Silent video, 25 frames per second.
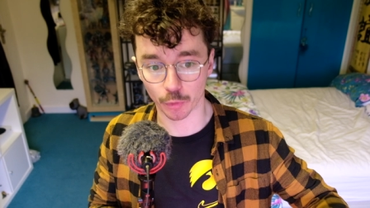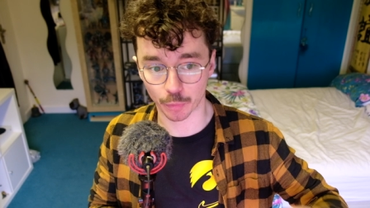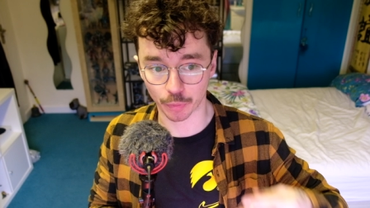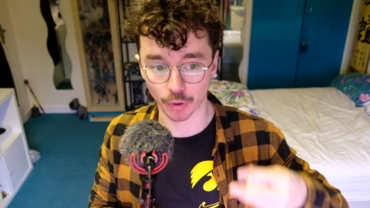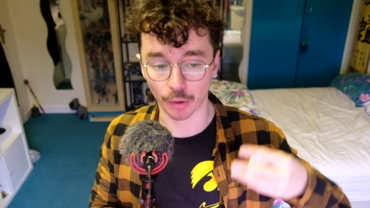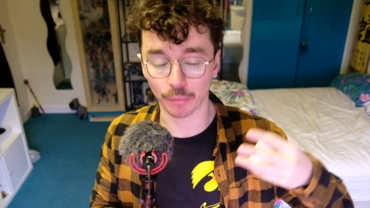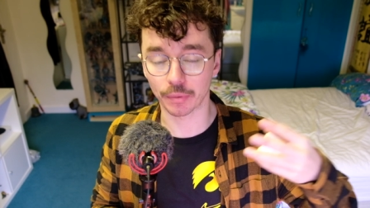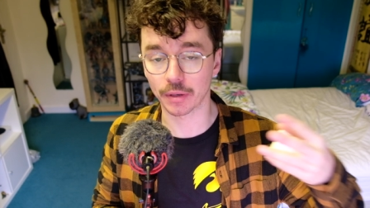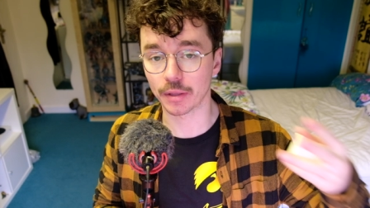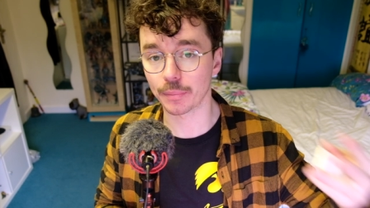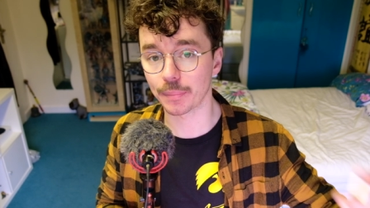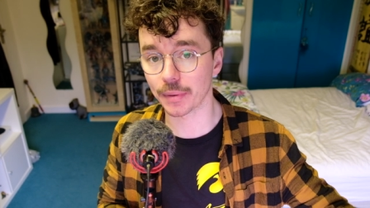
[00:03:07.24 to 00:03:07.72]

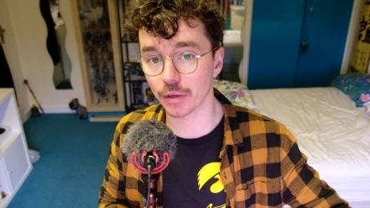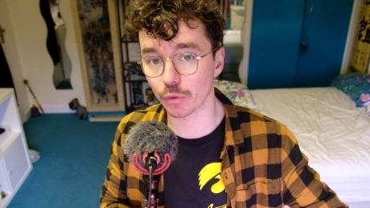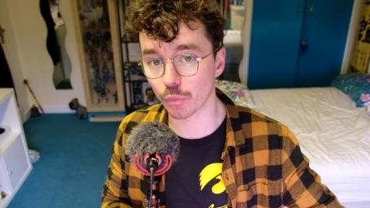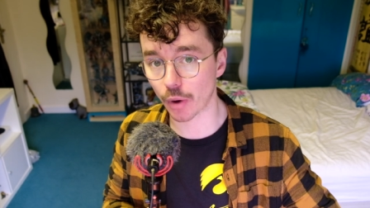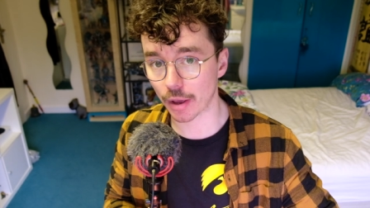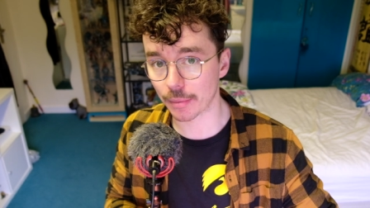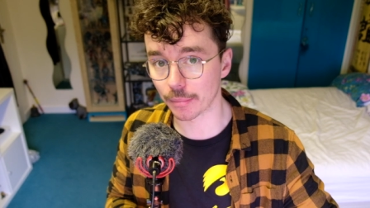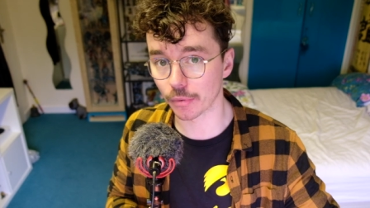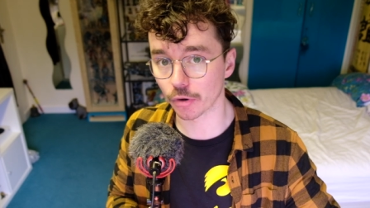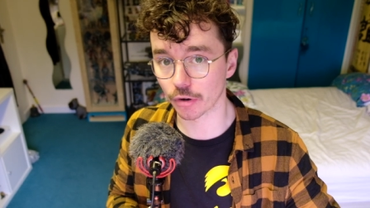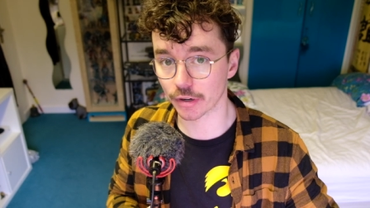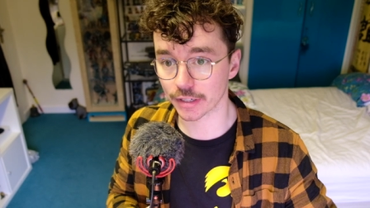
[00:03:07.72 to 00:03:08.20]
probably be
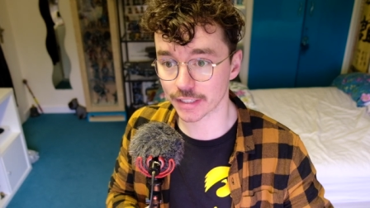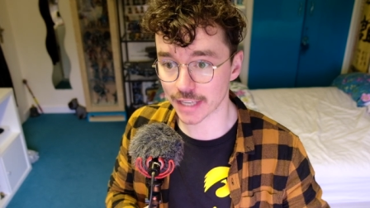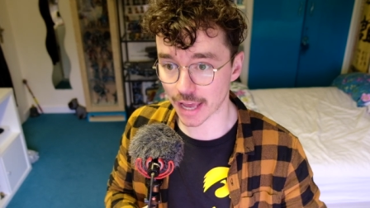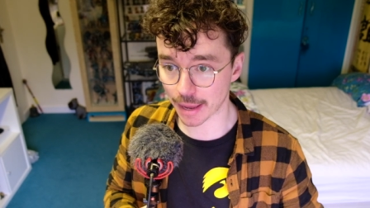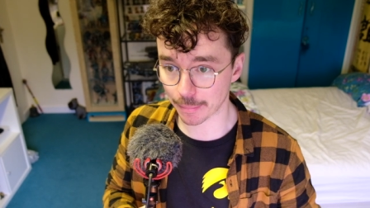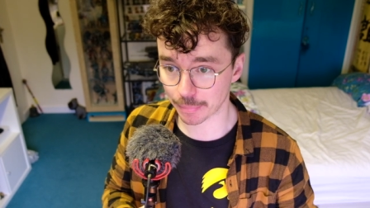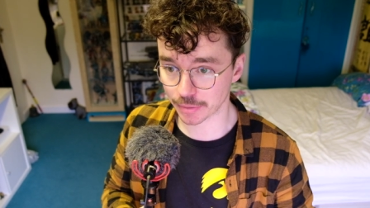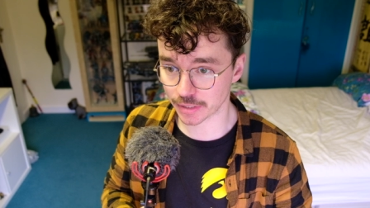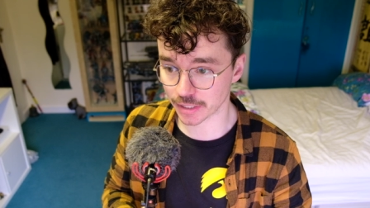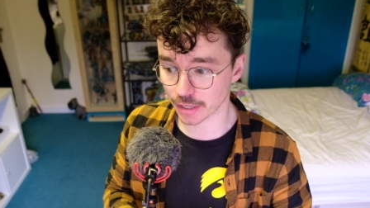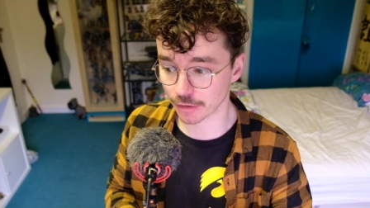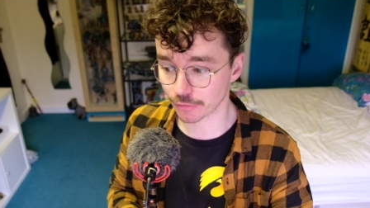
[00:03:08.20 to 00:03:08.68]
way more
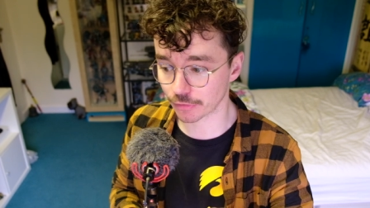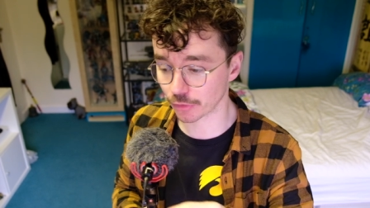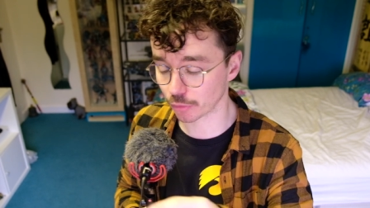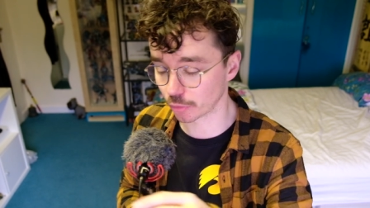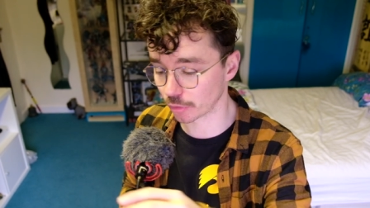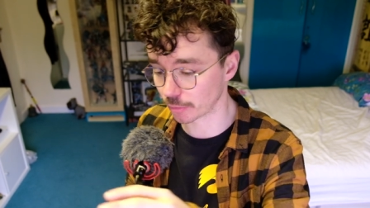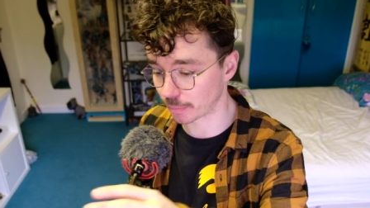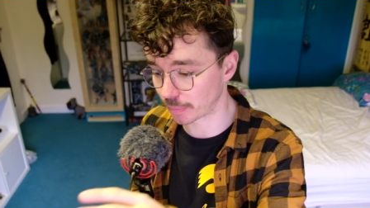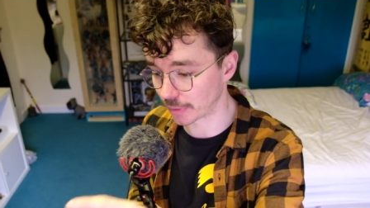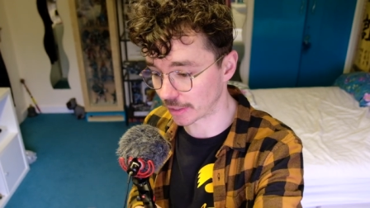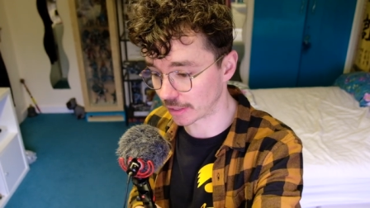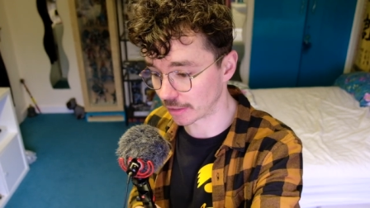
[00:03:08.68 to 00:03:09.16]
adaptive, it
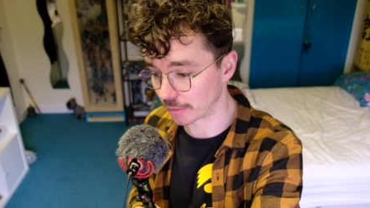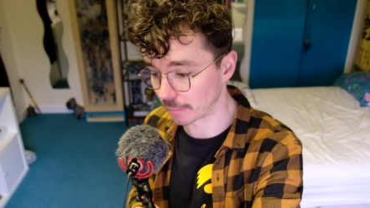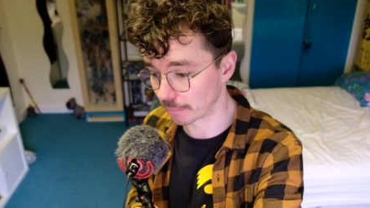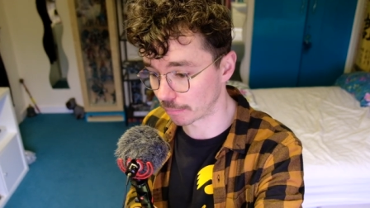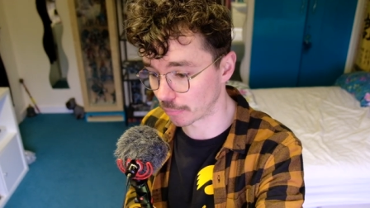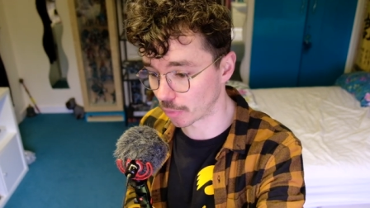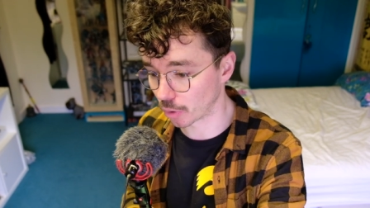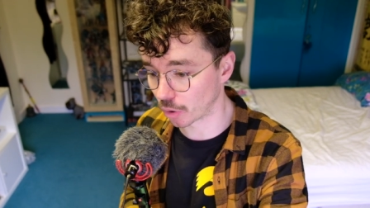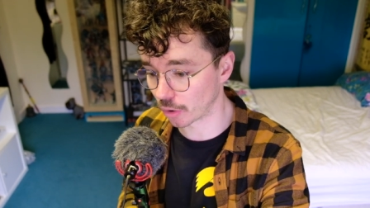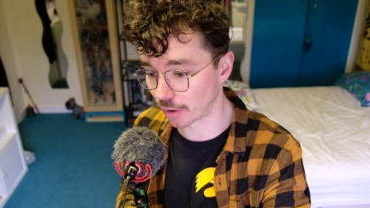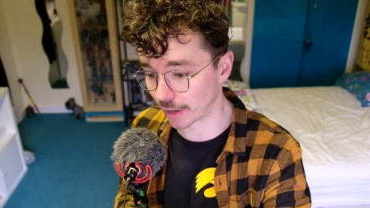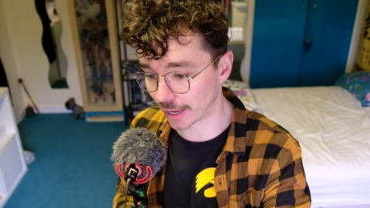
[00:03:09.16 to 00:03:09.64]
would be
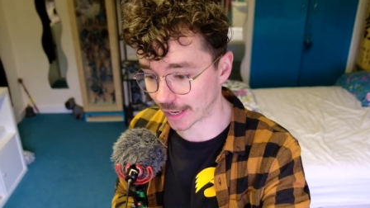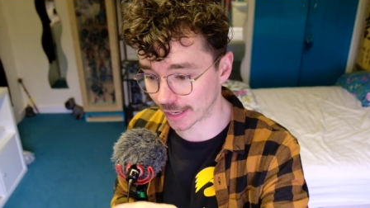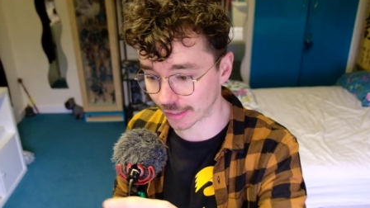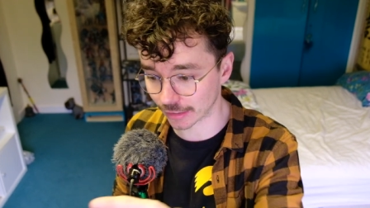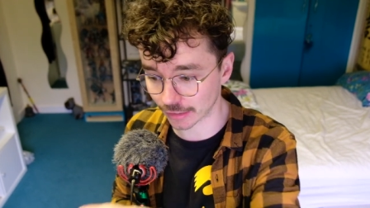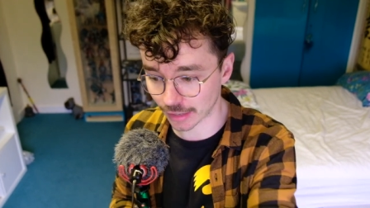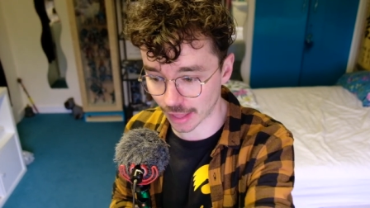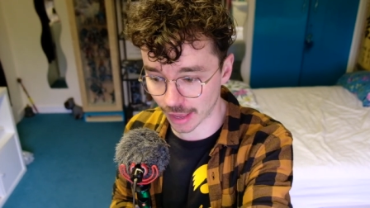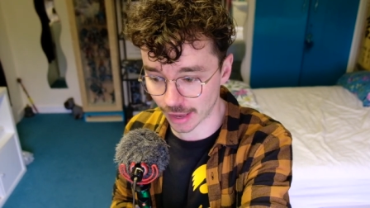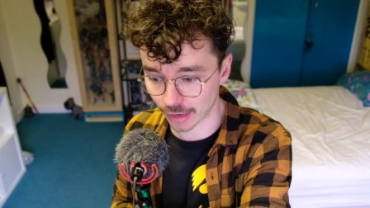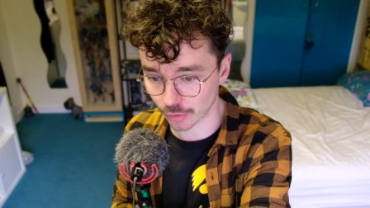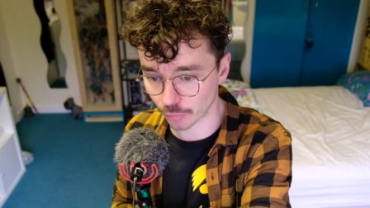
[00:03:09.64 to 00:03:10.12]
more in
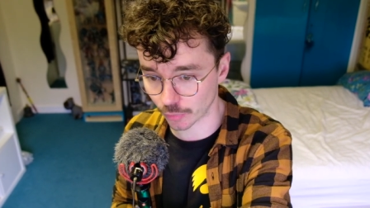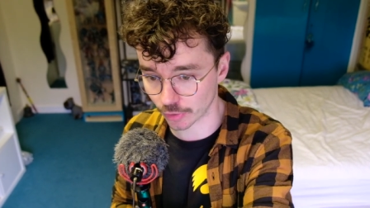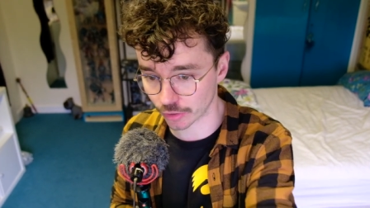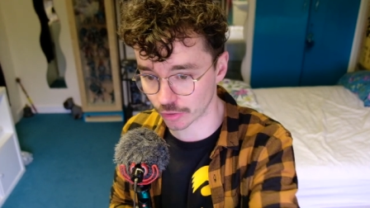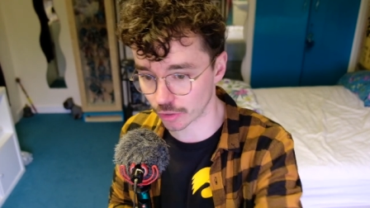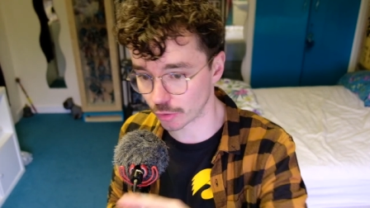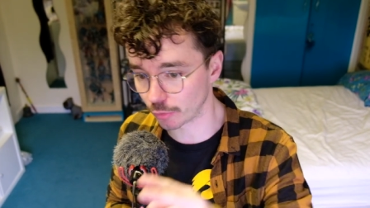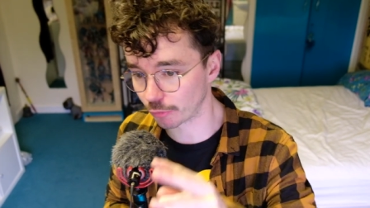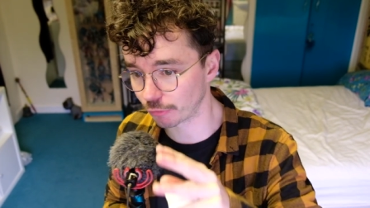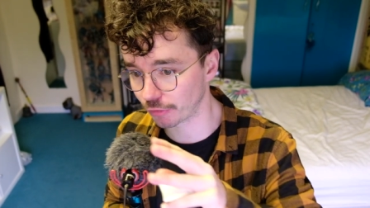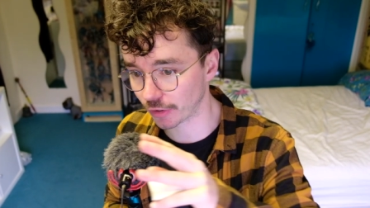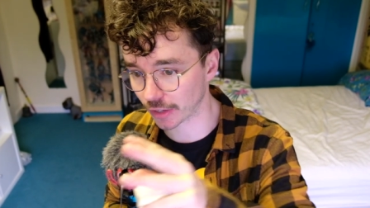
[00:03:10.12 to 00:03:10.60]
line with
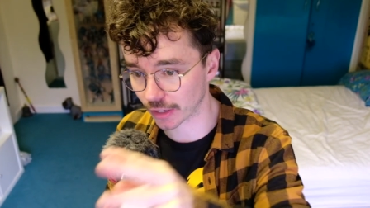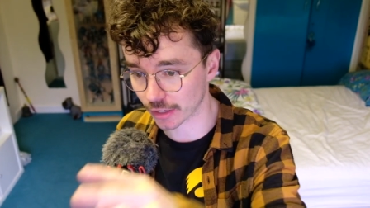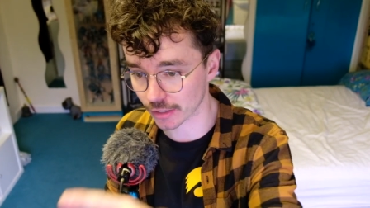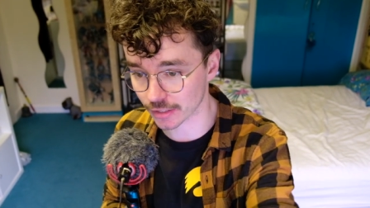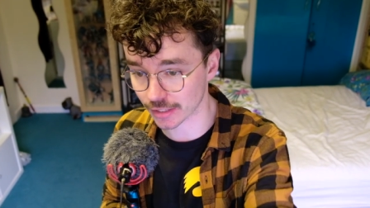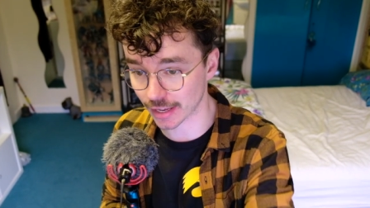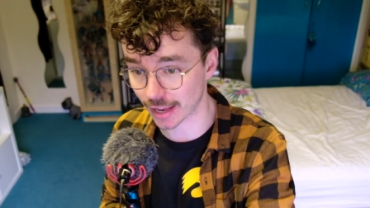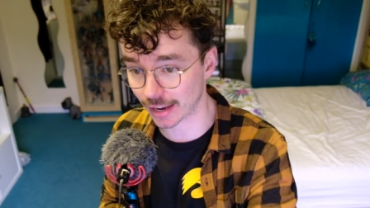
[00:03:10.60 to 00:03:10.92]
new figures,